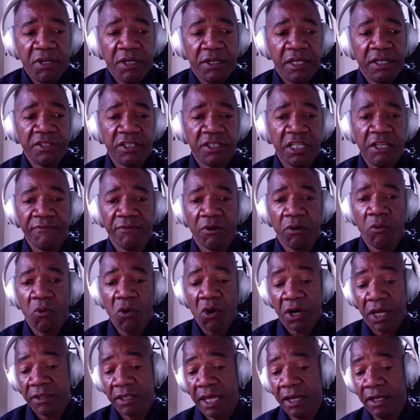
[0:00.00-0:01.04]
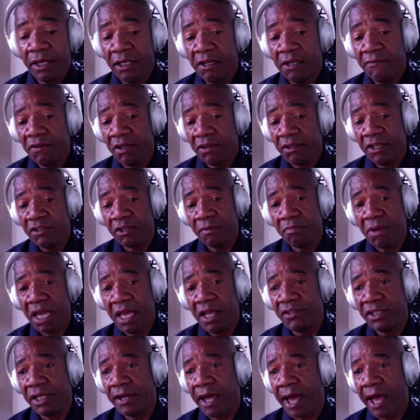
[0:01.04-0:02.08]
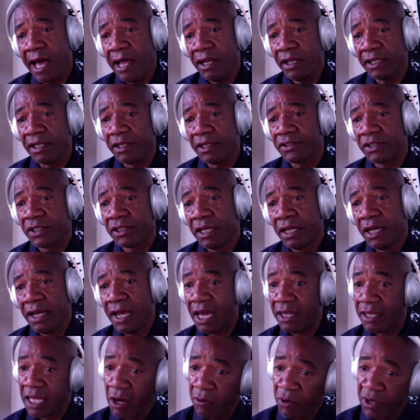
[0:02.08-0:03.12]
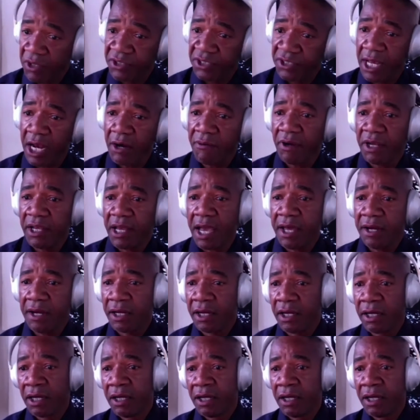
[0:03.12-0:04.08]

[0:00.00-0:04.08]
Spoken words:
DC for work, and they lived in these amazing alleys, and they were segregated.